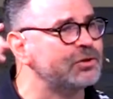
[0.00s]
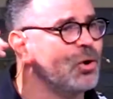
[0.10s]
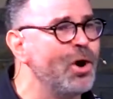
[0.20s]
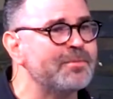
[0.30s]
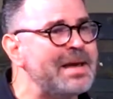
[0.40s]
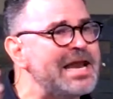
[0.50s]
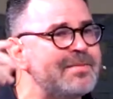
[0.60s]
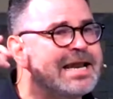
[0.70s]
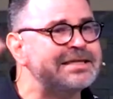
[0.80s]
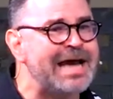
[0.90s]
of the Lord
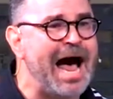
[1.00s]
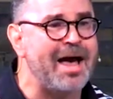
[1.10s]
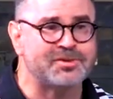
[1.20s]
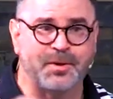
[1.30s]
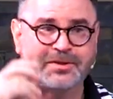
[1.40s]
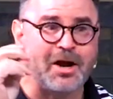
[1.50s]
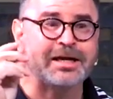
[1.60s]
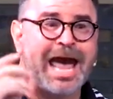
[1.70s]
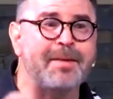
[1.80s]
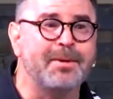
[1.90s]
many, many times, but
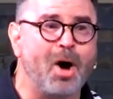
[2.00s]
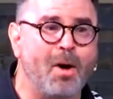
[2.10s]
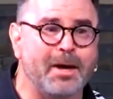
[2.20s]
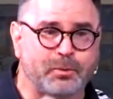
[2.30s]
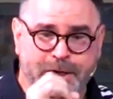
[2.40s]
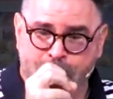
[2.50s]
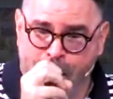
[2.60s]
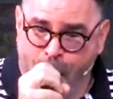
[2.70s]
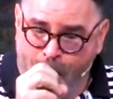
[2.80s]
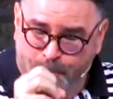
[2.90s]
there came a moment when
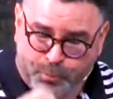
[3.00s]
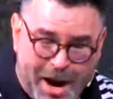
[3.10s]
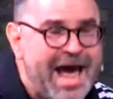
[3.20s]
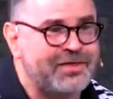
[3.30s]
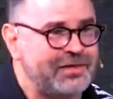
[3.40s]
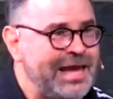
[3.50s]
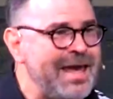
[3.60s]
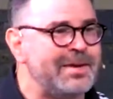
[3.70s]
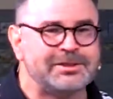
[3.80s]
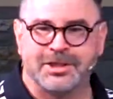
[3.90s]
breath
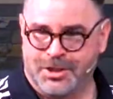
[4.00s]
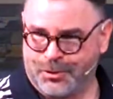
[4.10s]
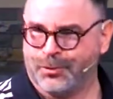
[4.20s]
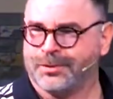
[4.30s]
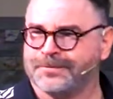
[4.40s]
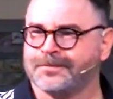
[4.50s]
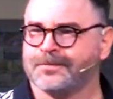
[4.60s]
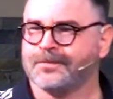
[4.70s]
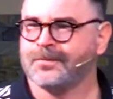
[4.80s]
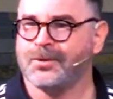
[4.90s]
came into you.
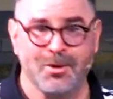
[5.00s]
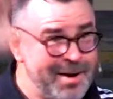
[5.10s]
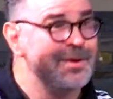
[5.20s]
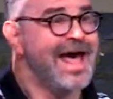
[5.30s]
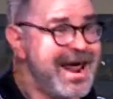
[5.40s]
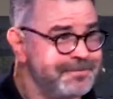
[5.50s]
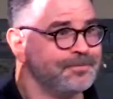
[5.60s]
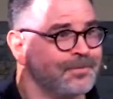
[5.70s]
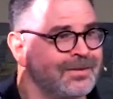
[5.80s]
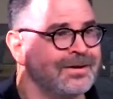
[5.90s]
You remember that?